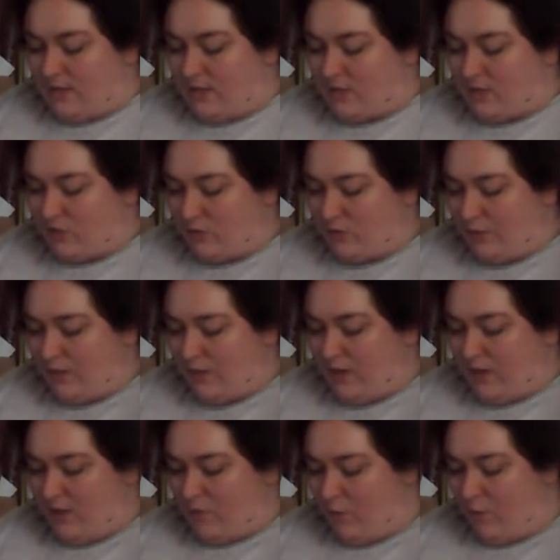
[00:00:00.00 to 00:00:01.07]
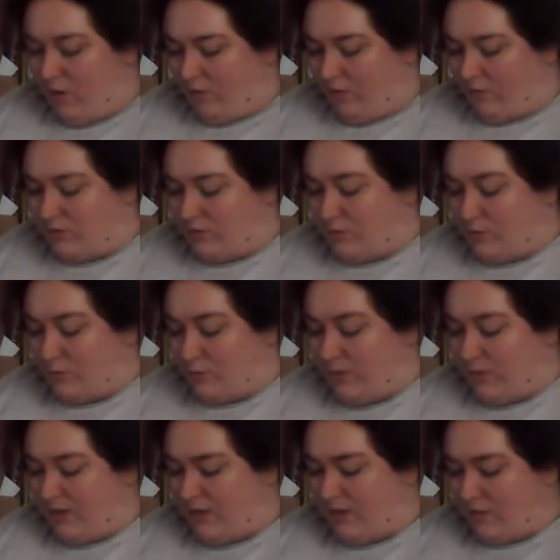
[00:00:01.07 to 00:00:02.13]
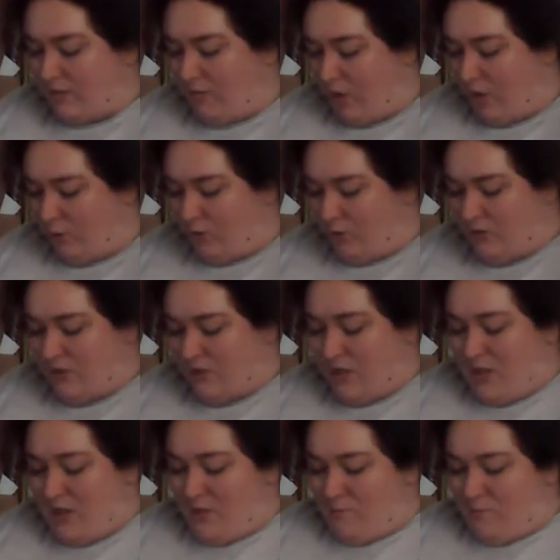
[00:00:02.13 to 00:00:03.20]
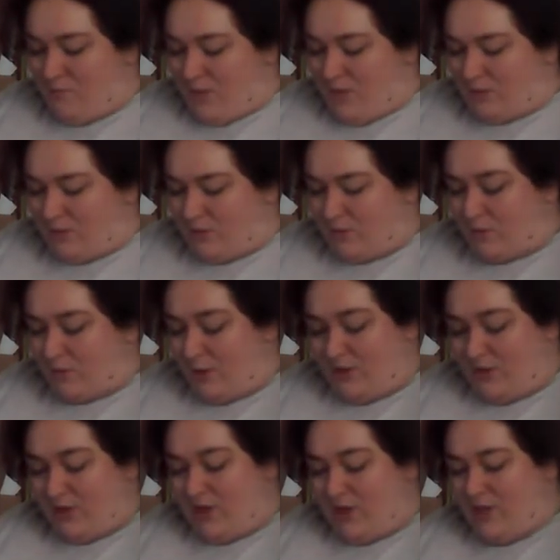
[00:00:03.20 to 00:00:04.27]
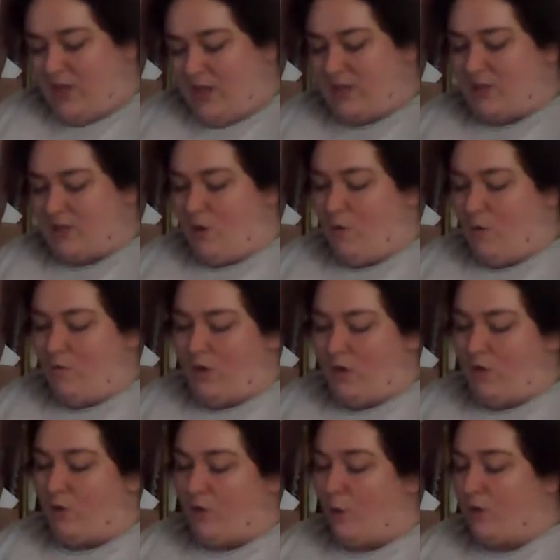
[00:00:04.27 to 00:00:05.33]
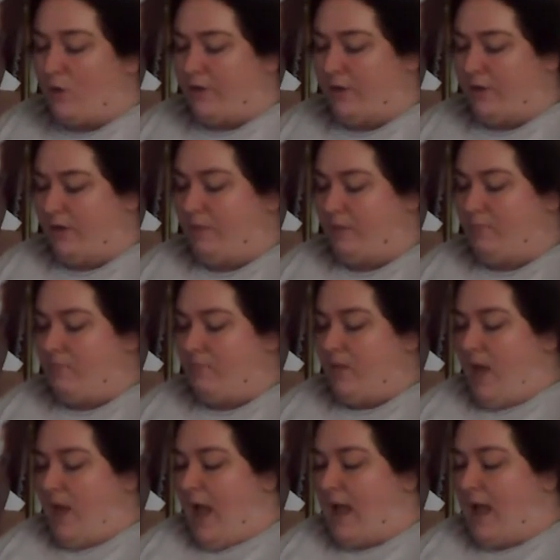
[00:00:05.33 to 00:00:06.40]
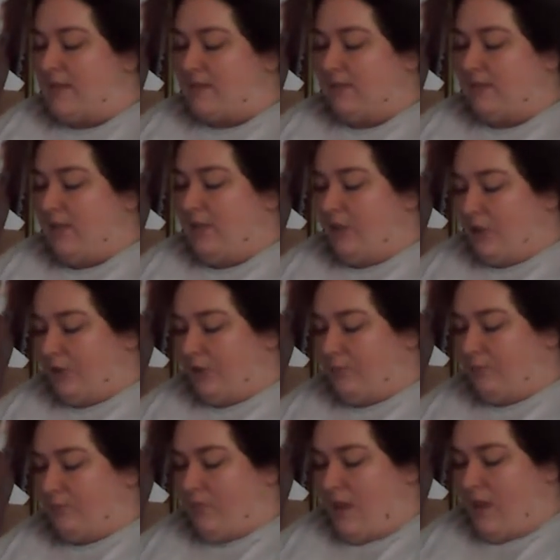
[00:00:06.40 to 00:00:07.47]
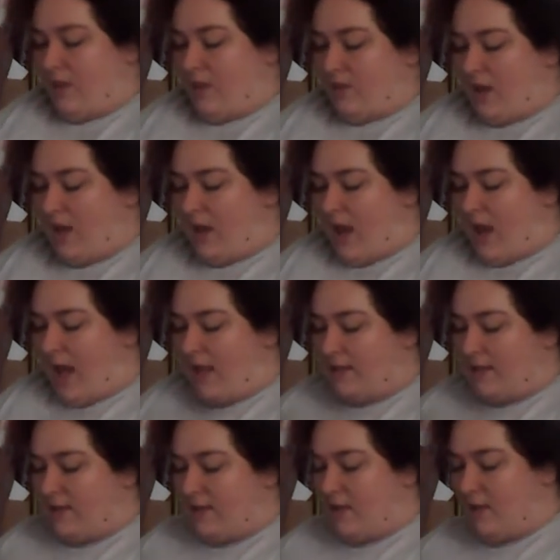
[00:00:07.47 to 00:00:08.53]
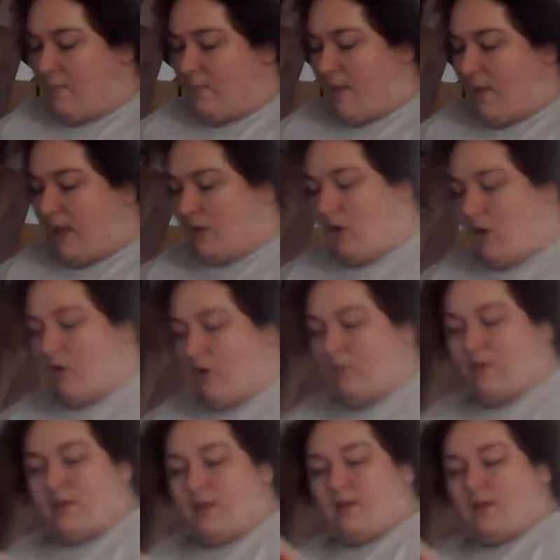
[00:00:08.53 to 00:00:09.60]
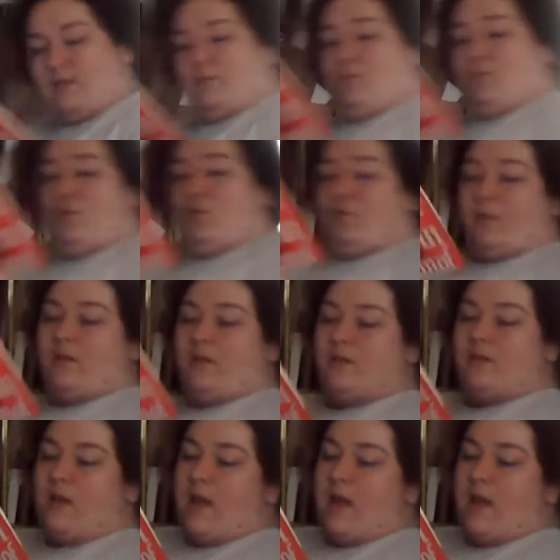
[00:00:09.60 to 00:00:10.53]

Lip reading: disturbing quarrels between his followers, to strengthen his own authority as leader, the idea man of his movement,